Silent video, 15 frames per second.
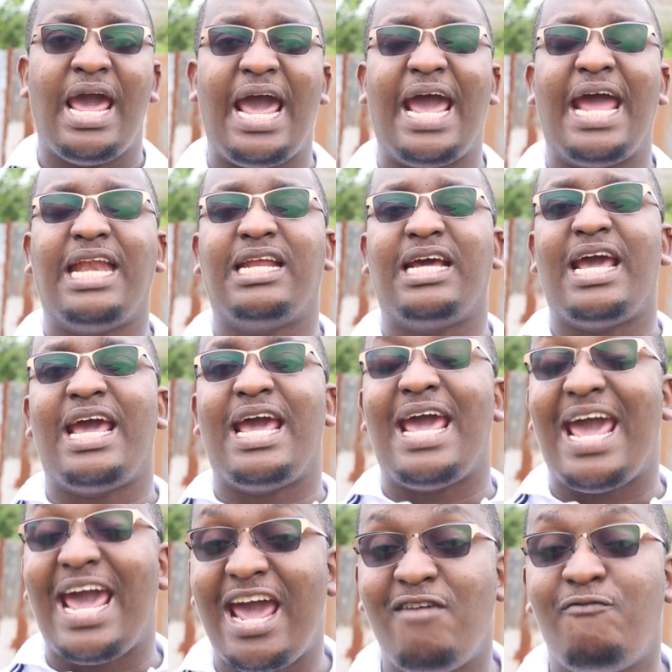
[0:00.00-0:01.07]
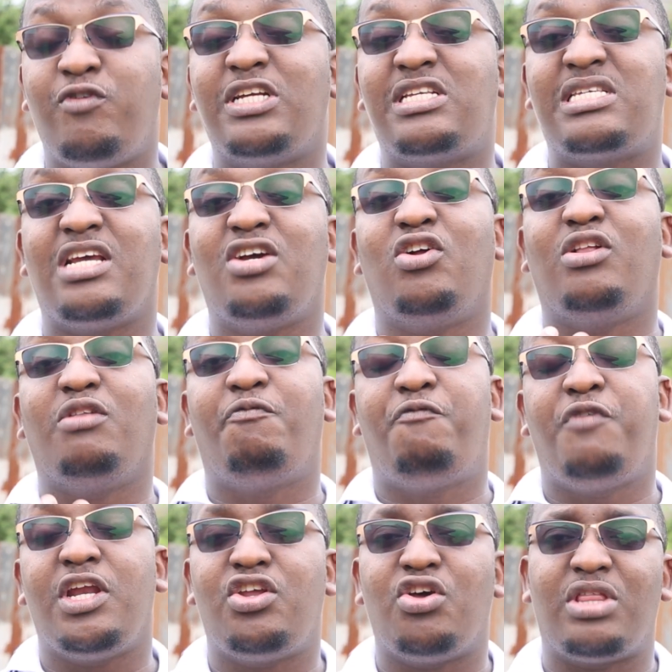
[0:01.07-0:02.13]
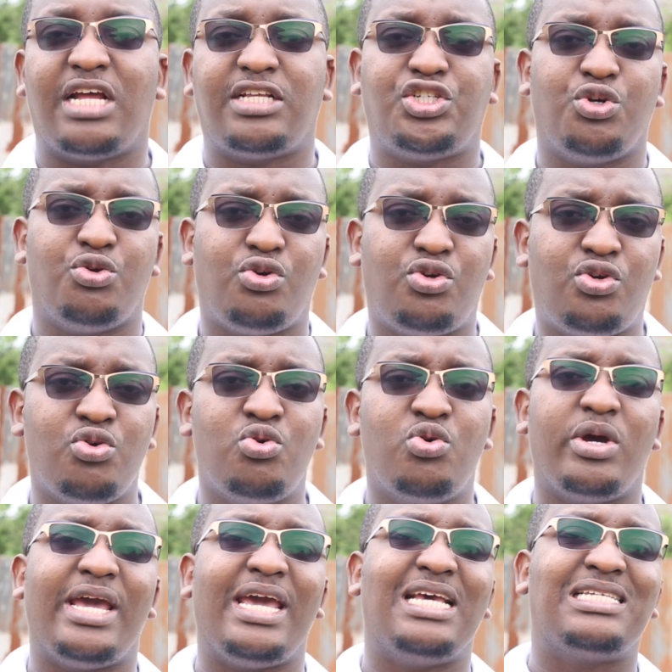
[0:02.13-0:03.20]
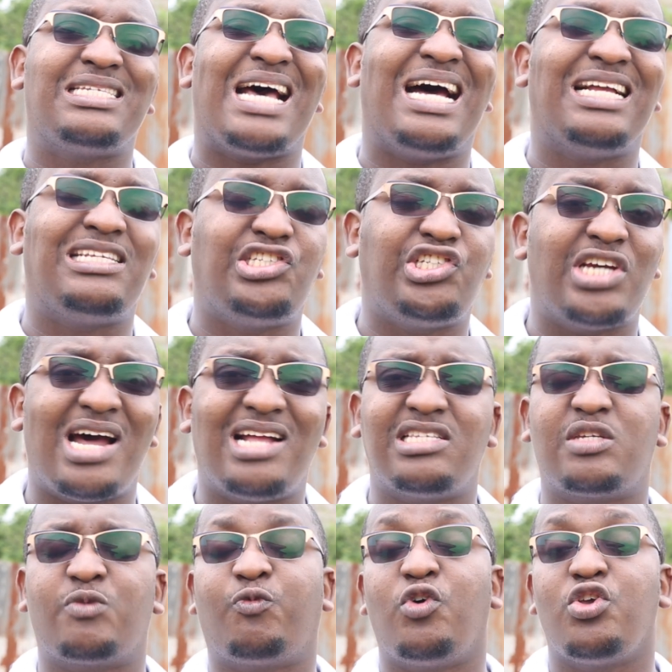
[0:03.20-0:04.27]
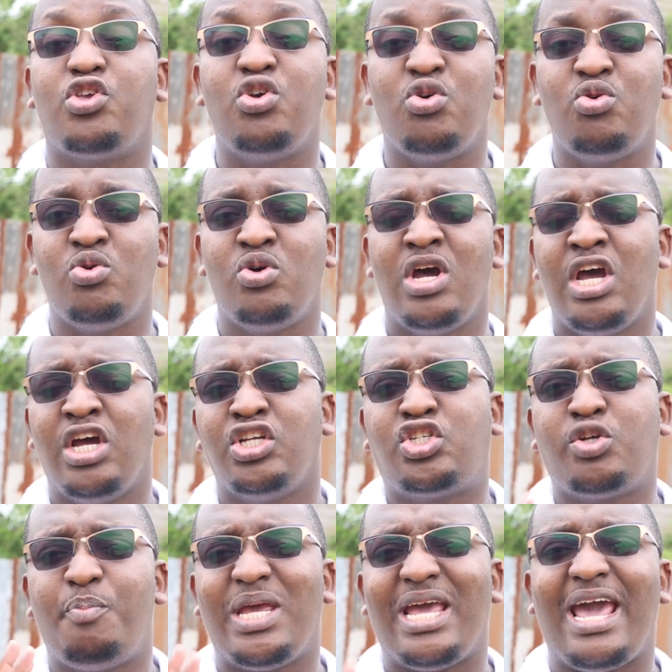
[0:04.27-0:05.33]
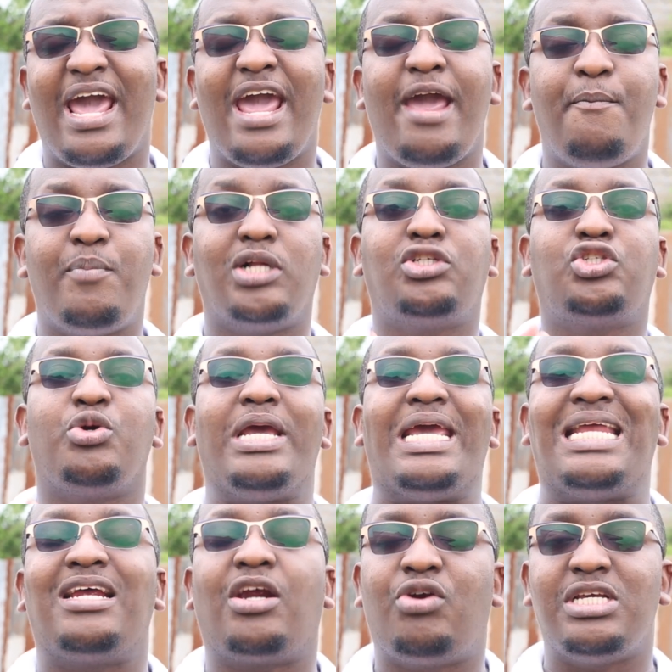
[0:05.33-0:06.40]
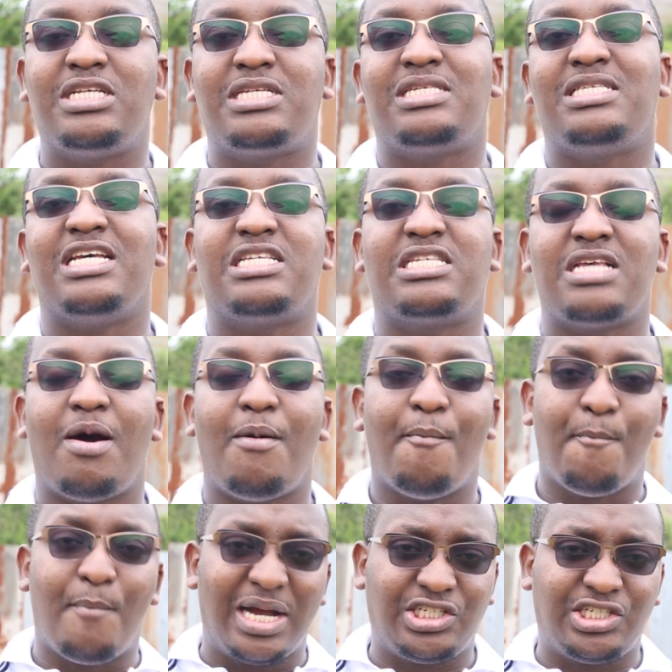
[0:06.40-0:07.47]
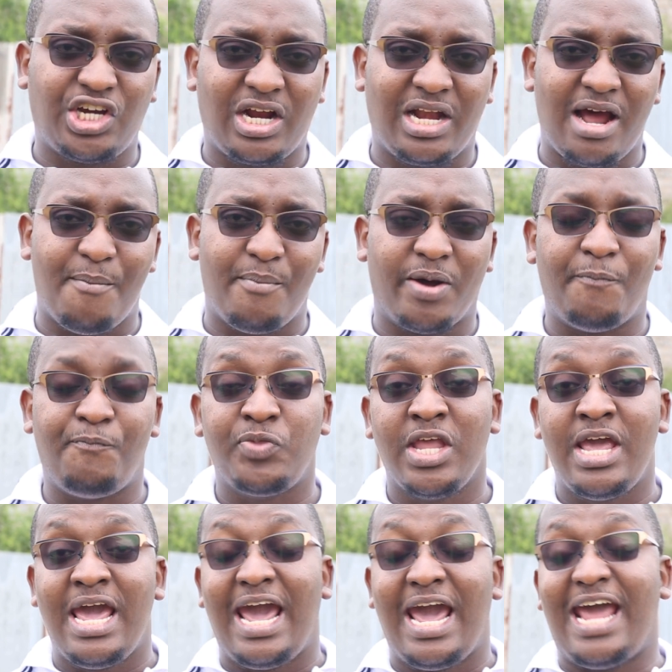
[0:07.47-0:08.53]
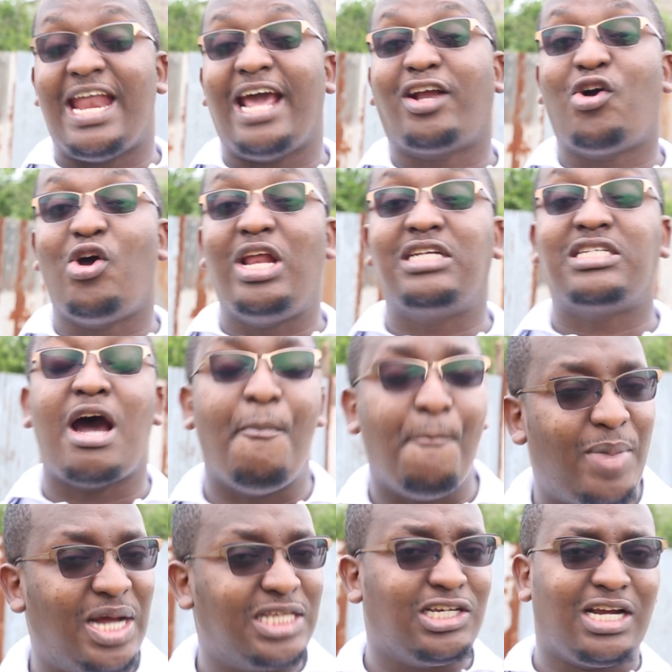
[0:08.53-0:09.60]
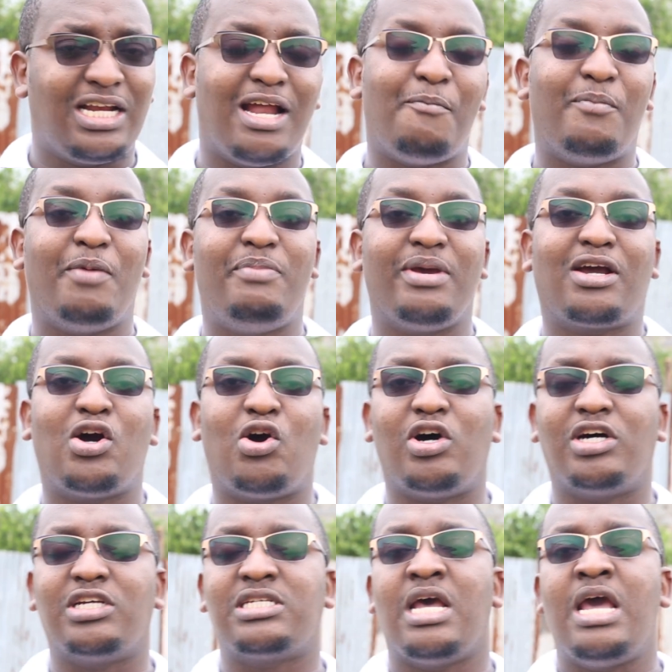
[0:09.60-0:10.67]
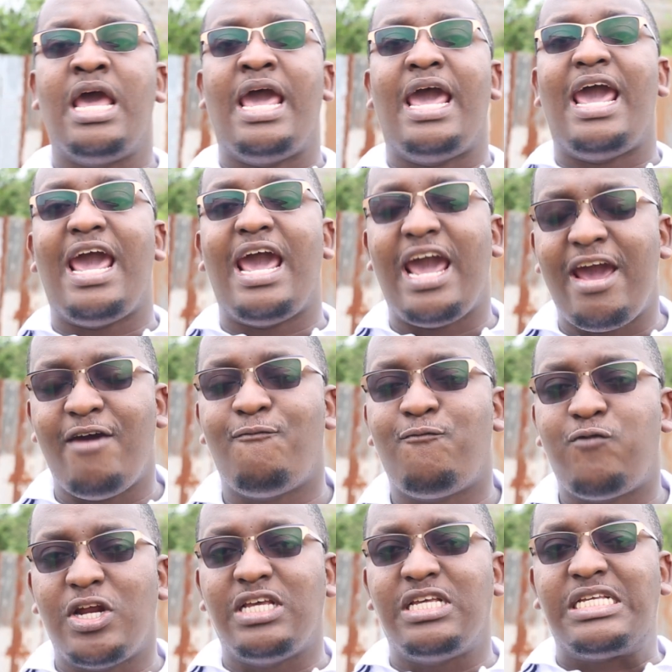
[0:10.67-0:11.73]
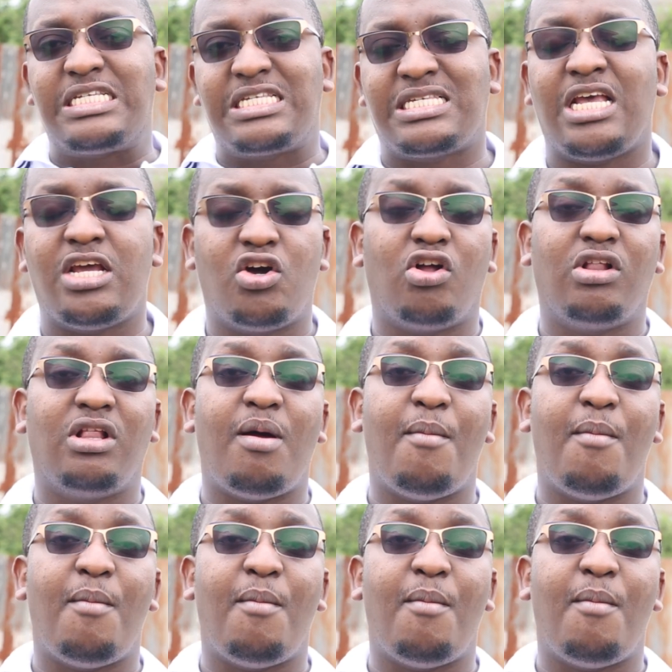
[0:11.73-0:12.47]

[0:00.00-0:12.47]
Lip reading: And every single video that you do is a chance for you to be able to increase this magic number. And I call it a magic number because every single